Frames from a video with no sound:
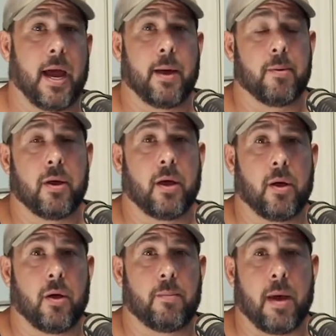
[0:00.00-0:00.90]
I,
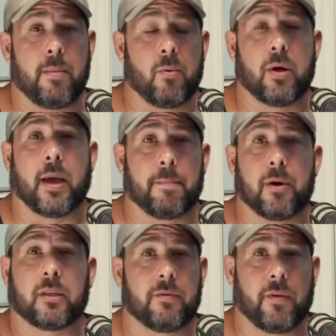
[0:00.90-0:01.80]
maybe we'll get
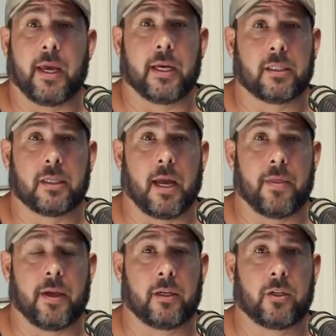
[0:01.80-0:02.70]
booked in Vegas,
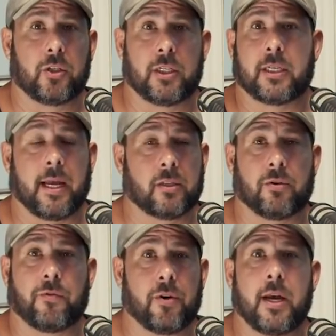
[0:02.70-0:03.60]
and then she's
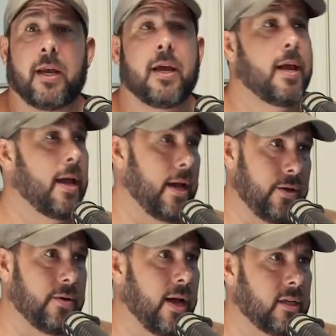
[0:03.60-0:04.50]
cancer free,
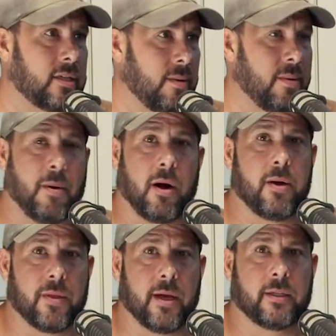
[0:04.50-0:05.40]
and you guys come and party
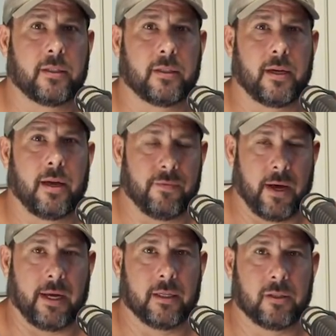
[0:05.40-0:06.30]
with us in
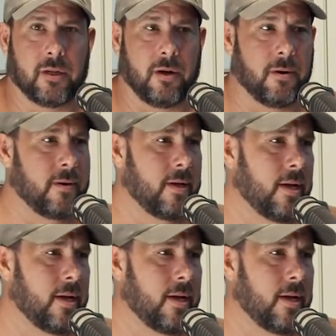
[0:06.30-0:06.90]
Vegas. So